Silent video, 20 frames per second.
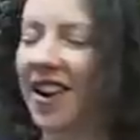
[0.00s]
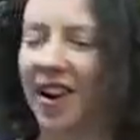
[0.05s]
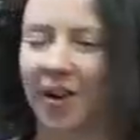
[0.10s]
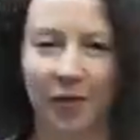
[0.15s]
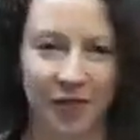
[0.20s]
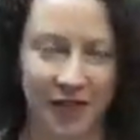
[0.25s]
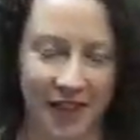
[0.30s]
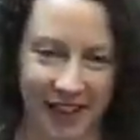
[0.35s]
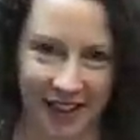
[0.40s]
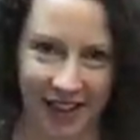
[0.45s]

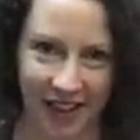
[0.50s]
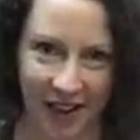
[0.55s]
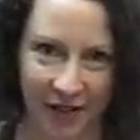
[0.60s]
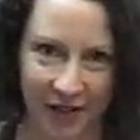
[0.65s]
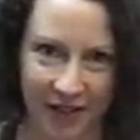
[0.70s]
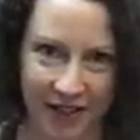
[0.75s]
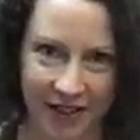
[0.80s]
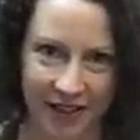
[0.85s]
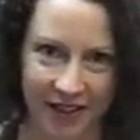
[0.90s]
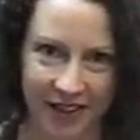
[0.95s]
love
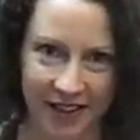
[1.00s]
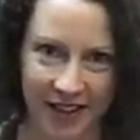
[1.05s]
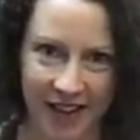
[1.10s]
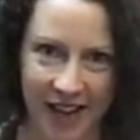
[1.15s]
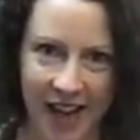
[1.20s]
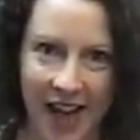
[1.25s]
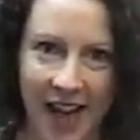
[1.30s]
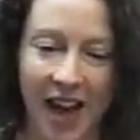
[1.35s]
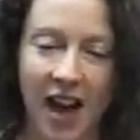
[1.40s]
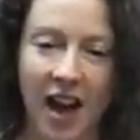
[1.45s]
deadlifts.
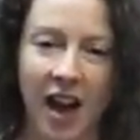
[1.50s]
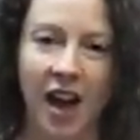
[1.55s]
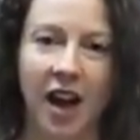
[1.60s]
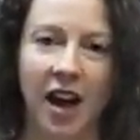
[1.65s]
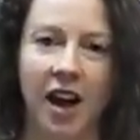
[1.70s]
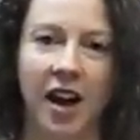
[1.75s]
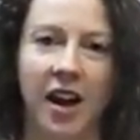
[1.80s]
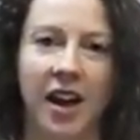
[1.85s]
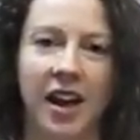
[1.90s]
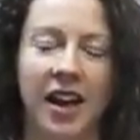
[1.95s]

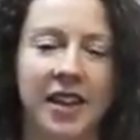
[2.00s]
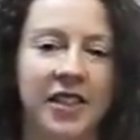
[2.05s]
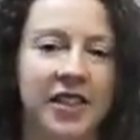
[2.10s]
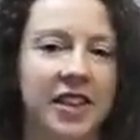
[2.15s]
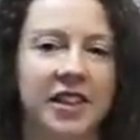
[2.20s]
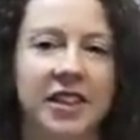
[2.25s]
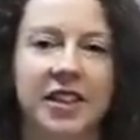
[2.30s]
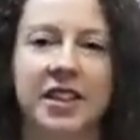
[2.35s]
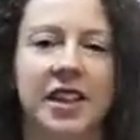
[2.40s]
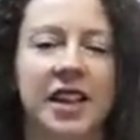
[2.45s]

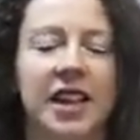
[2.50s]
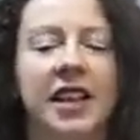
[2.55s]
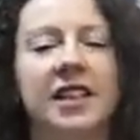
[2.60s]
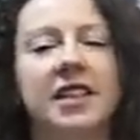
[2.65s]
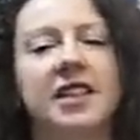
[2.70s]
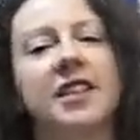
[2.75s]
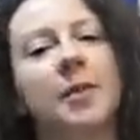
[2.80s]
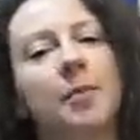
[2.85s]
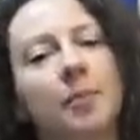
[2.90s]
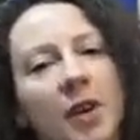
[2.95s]

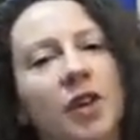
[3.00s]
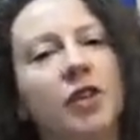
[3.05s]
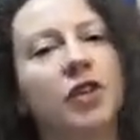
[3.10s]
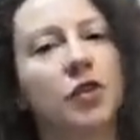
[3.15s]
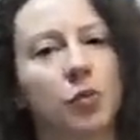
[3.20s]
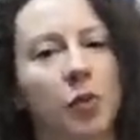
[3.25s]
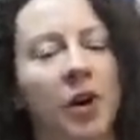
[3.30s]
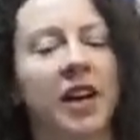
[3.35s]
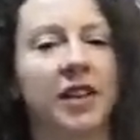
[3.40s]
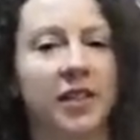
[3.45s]
It's the
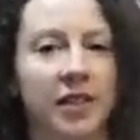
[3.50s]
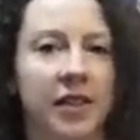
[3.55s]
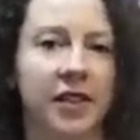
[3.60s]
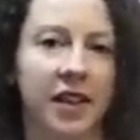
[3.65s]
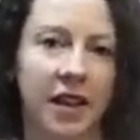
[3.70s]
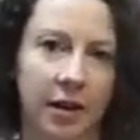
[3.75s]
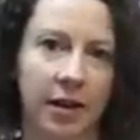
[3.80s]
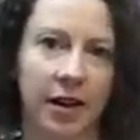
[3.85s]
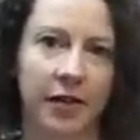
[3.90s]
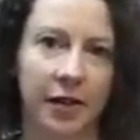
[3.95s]
most weight that
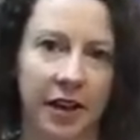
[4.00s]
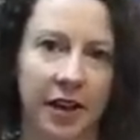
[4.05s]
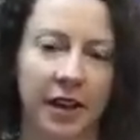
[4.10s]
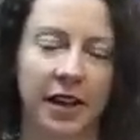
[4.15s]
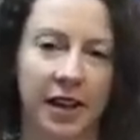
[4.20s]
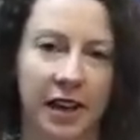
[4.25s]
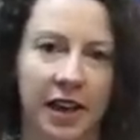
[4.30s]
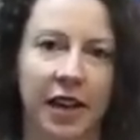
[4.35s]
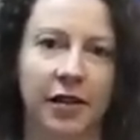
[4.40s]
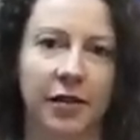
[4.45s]
they're ever
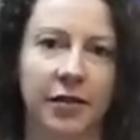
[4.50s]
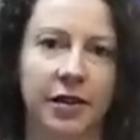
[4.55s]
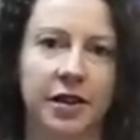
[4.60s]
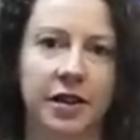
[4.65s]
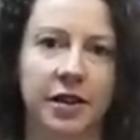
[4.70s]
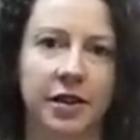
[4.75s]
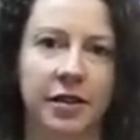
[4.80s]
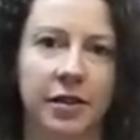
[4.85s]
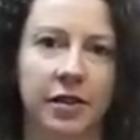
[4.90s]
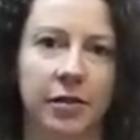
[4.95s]
going to
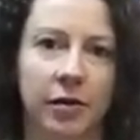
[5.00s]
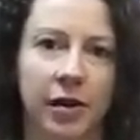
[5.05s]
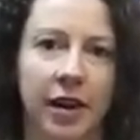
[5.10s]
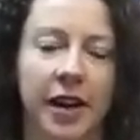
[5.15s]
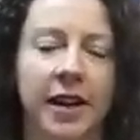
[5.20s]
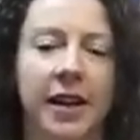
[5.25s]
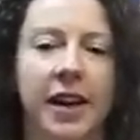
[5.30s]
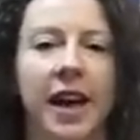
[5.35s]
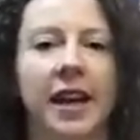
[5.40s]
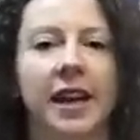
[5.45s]
lift,
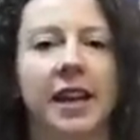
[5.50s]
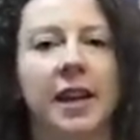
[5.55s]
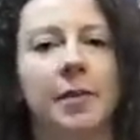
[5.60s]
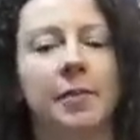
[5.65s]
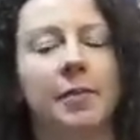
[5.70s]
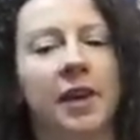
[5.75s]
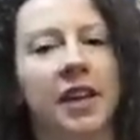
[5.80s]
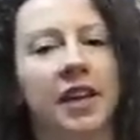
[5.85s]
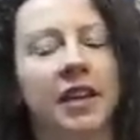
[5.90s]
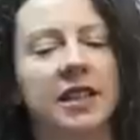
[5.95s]
right? And
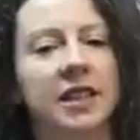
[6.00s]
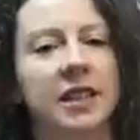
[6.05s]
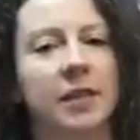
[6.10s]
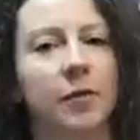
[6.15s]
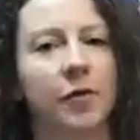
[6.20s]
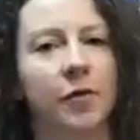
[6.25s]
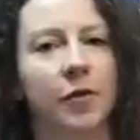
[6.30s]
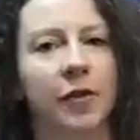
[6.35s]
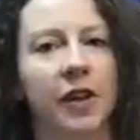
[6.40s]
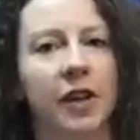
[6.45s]
it makes them
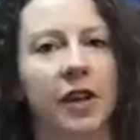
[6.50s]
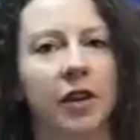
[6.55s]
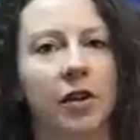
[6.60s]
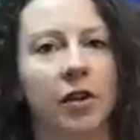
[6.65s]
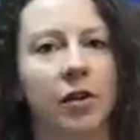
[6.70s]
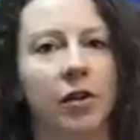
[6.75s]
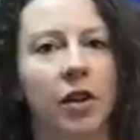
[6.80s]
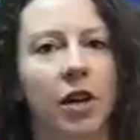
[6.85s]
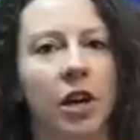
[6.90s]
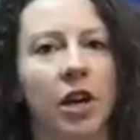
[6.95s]

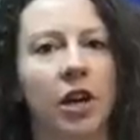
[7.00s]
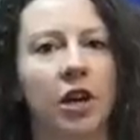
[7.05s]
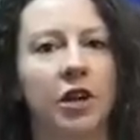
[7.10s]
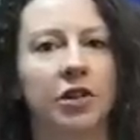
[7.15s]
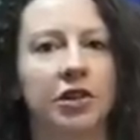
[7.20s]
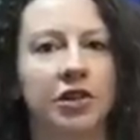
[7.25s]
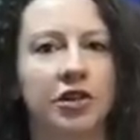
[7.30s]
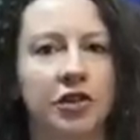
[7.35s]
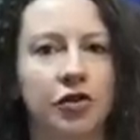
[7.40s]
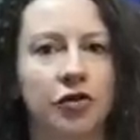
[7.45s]
feel
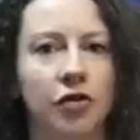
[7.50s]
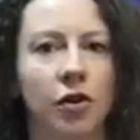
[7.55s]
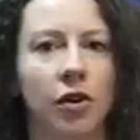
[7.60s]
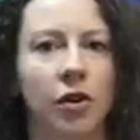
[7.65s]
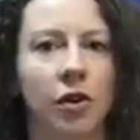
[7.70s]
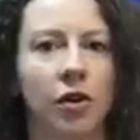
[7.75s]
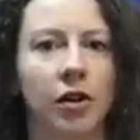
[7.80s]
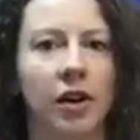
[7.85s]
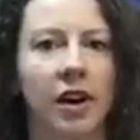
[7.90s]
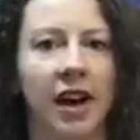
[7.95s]

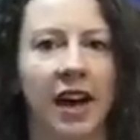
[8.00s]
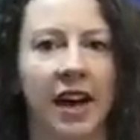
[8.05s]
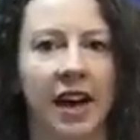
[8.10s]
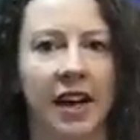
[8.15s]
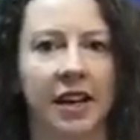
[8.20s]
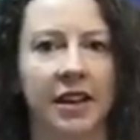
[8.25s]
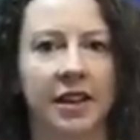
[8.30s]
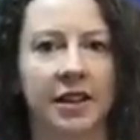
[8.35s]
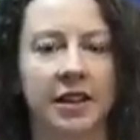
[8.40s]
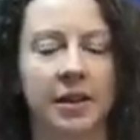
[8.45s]
strong
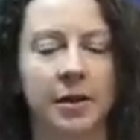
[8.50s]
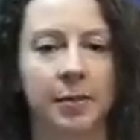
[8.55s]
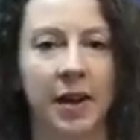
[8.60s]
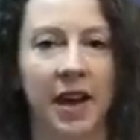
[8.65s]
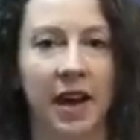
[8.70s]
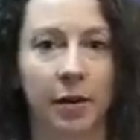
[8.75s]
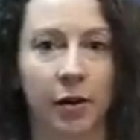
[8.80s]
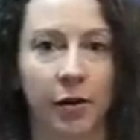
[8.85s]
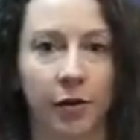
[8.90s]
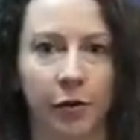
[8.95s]
and
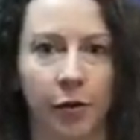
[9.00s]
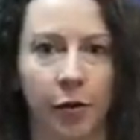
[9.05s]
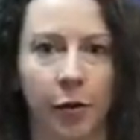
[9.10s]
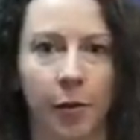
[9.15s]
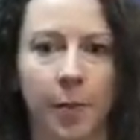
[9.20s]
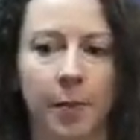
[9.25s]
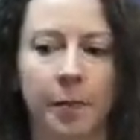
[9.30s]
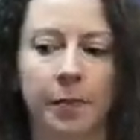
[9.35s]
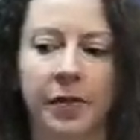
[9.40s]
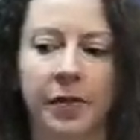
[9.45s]
powerful.